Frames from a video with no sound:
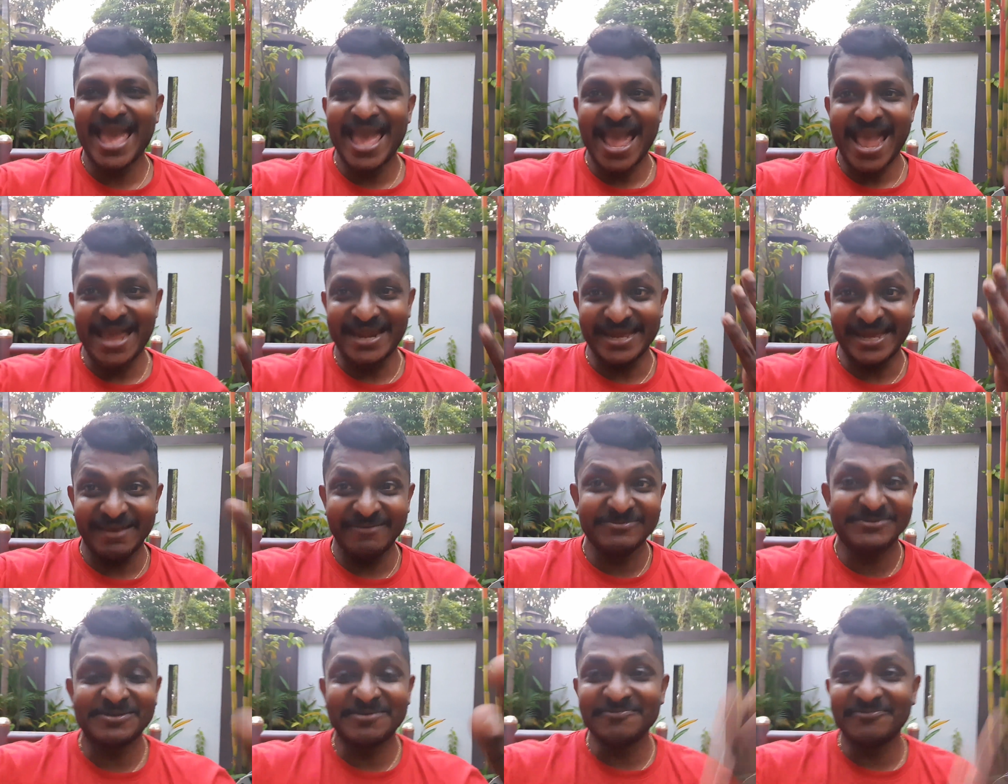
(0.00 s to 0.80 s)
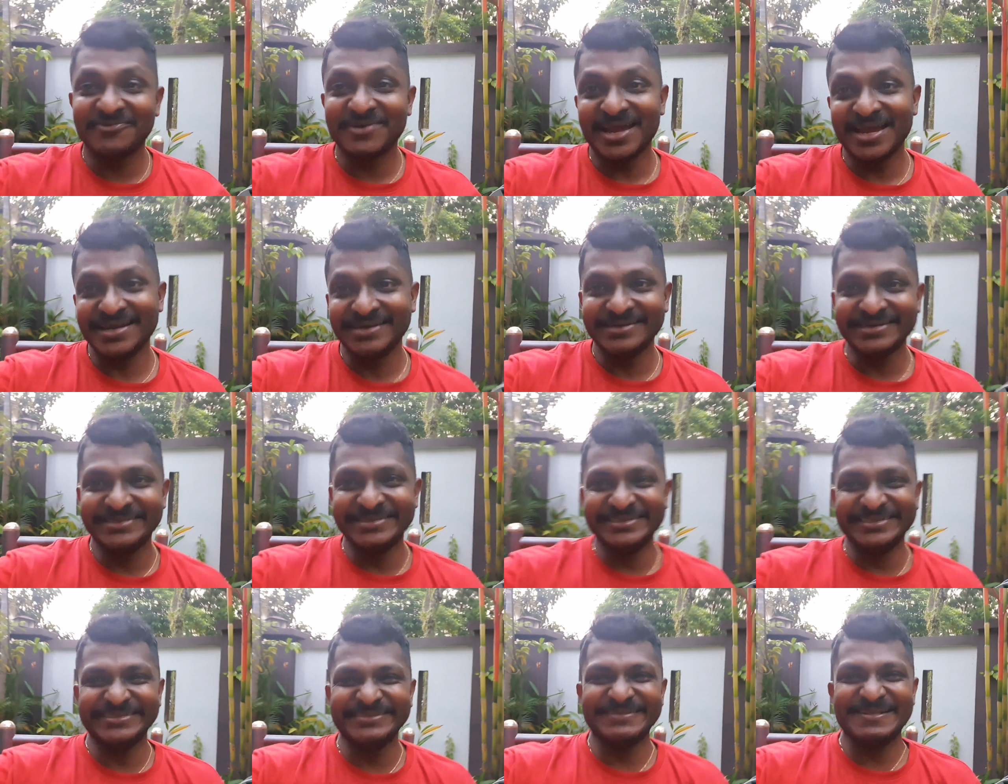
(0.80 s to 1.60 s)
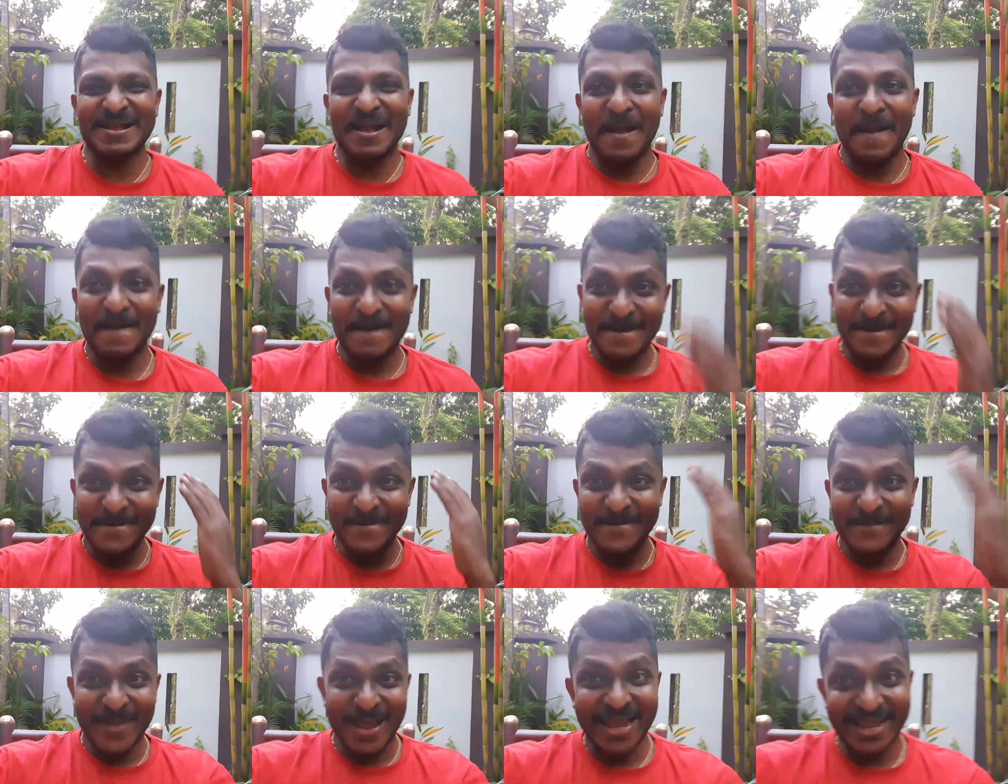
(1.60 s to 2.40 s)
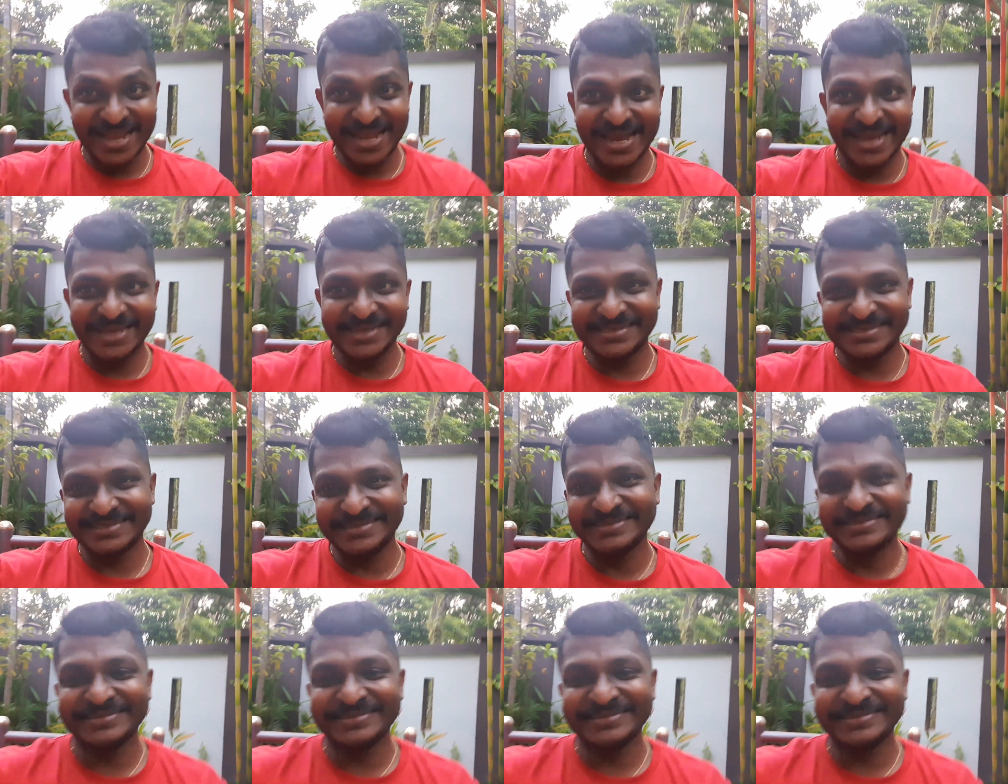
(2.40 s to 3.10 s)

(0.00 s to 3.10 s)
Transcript: and have some fun. Bye guys.